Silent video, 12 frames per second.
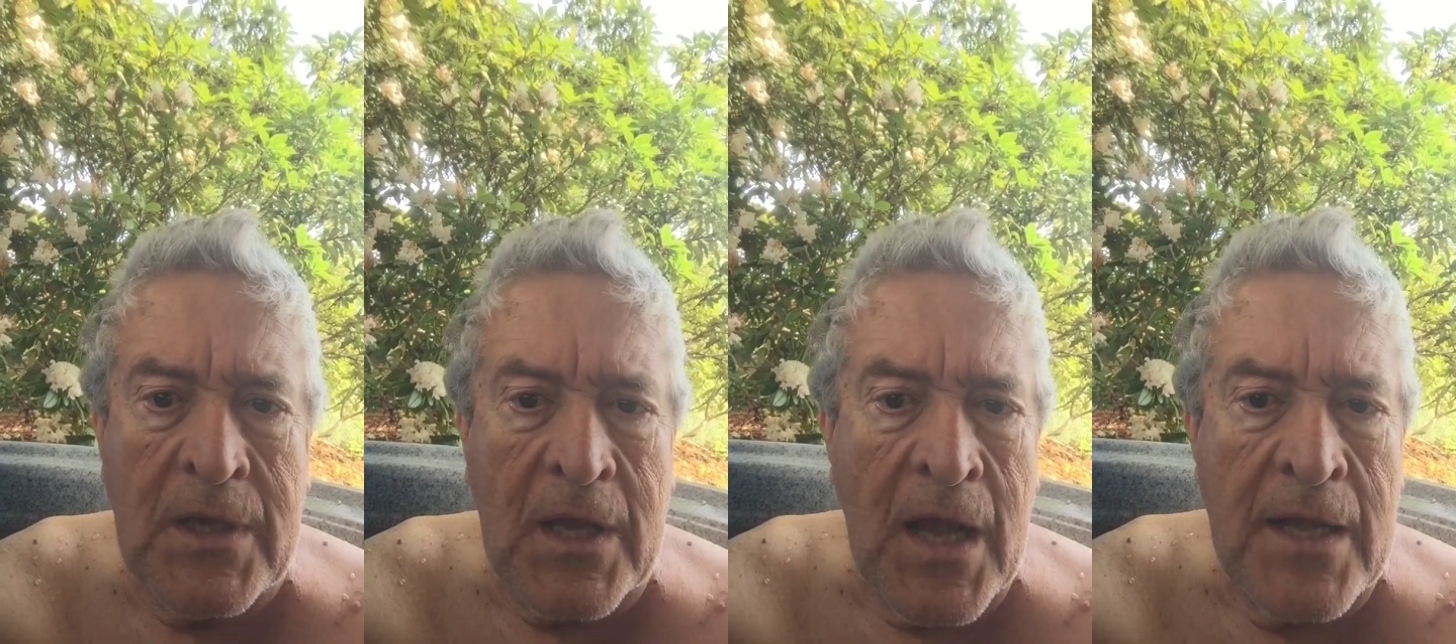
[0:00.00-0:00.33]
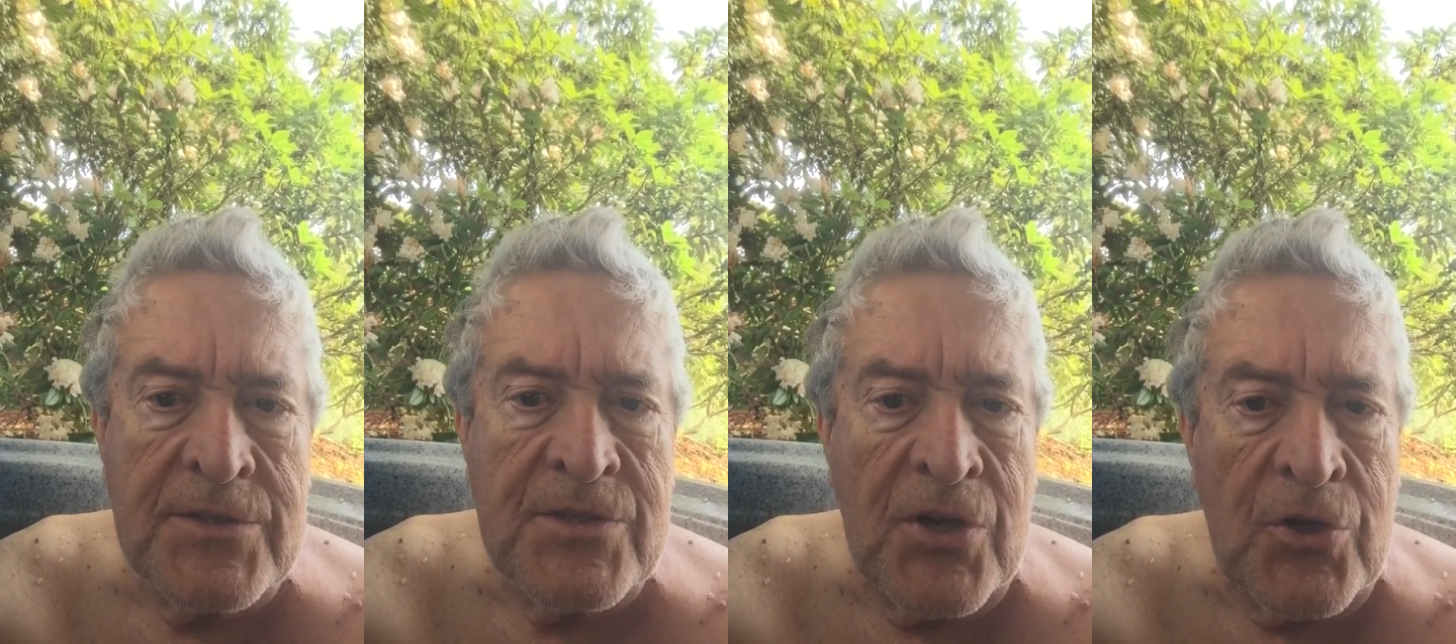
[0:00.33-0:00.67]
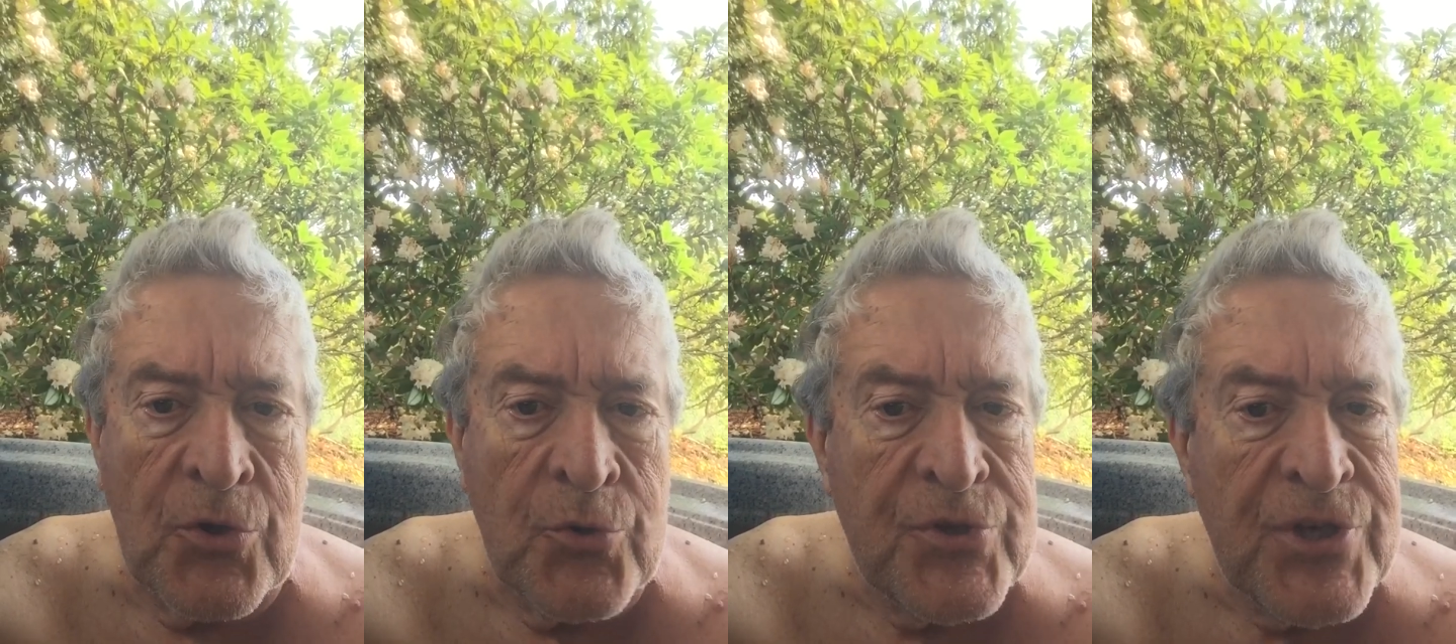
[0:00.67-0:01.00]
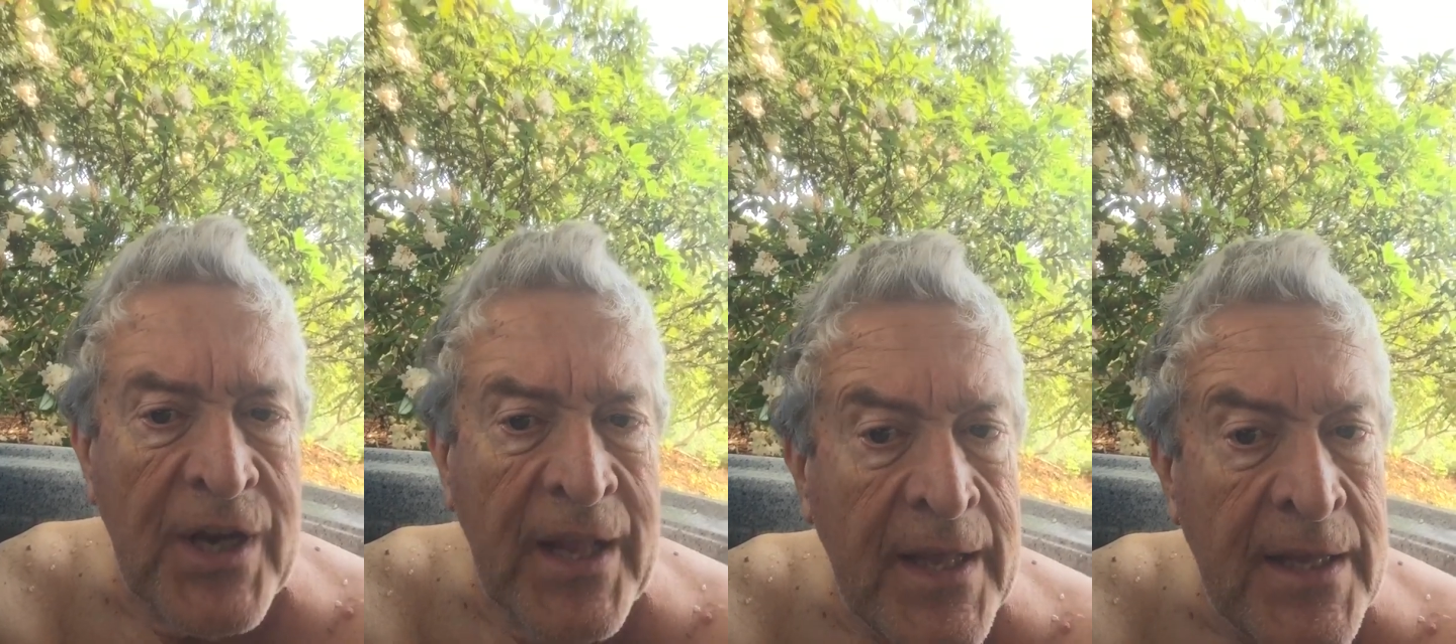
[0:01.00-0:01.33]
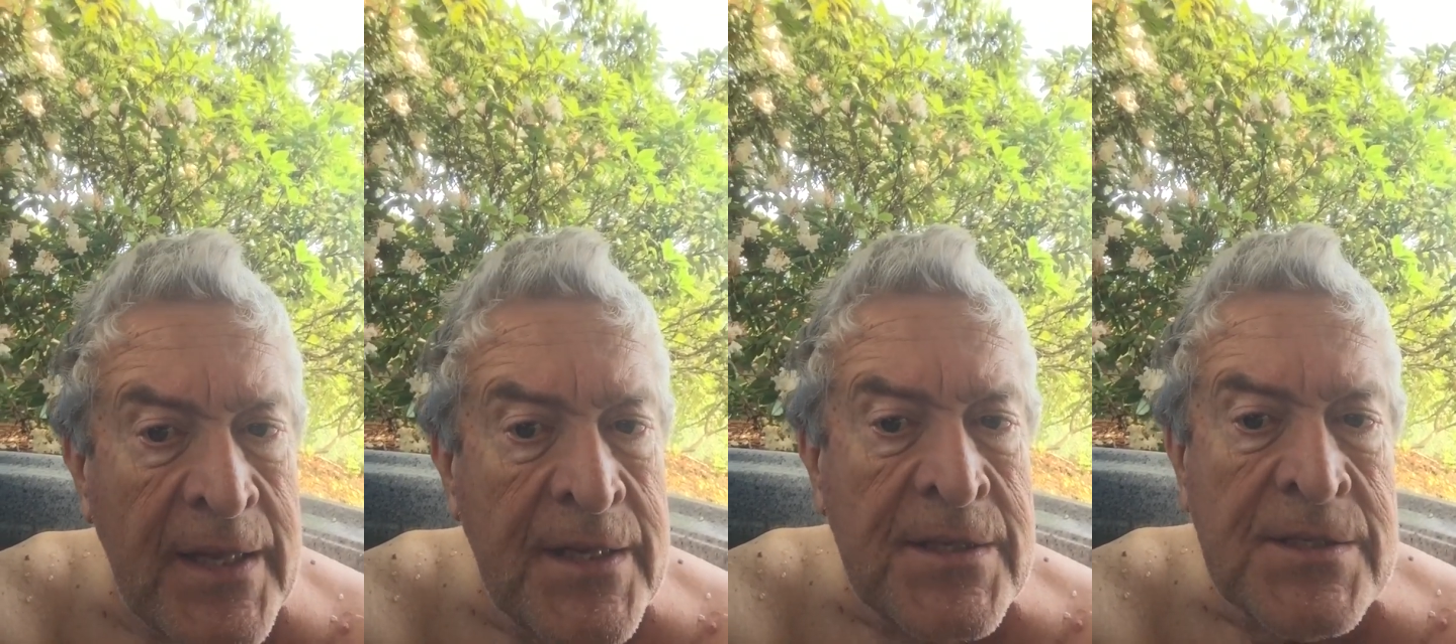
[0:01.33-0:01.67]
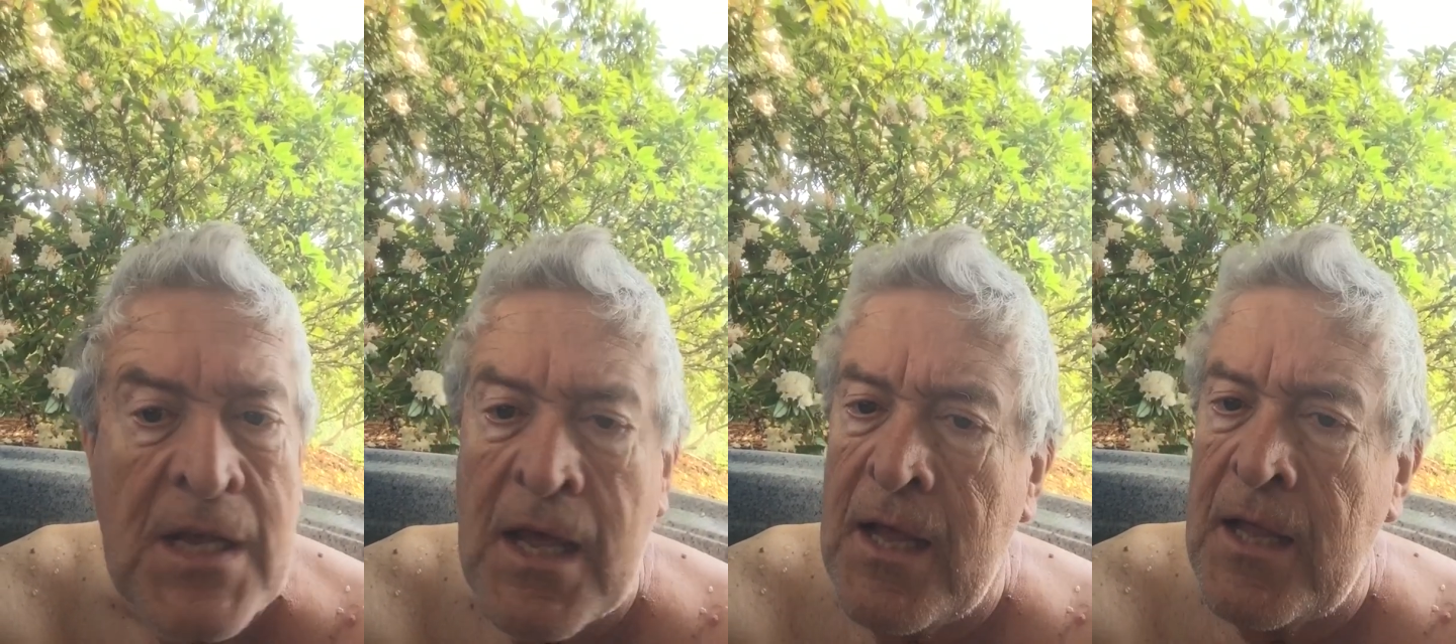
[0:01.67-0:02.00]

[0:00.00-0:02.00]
the Constitution is,